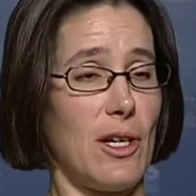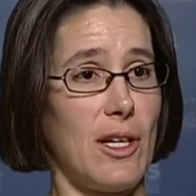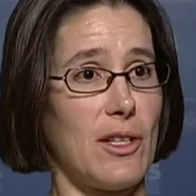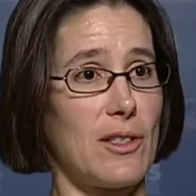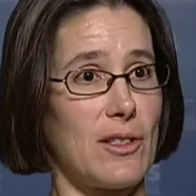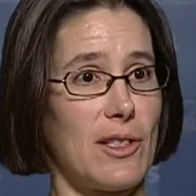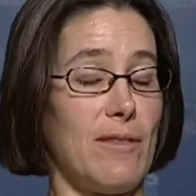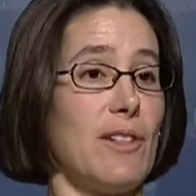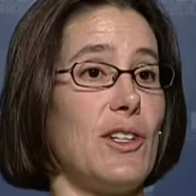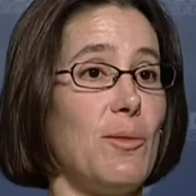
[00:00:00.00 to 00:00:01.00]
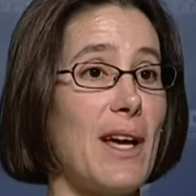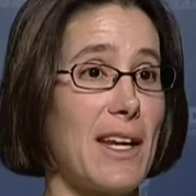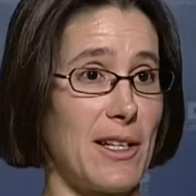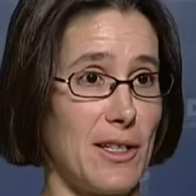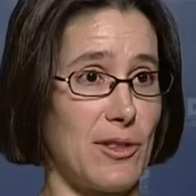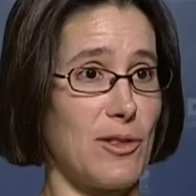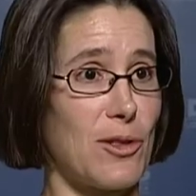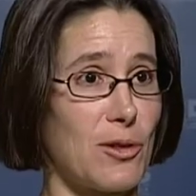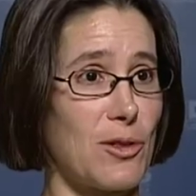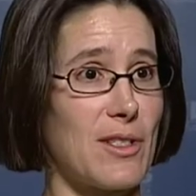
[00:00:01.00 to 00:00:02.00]
and it's even humanities and
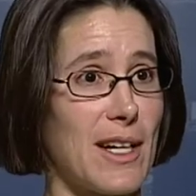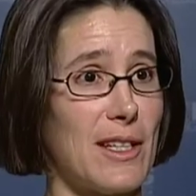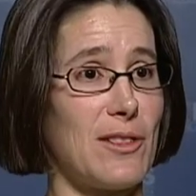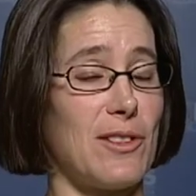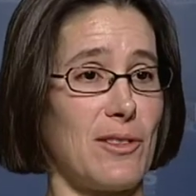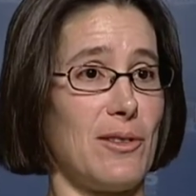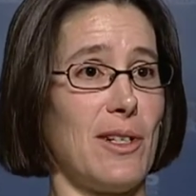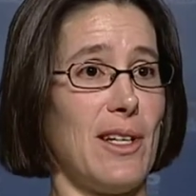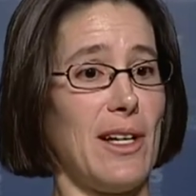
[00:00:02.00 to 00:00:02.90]
social sciences.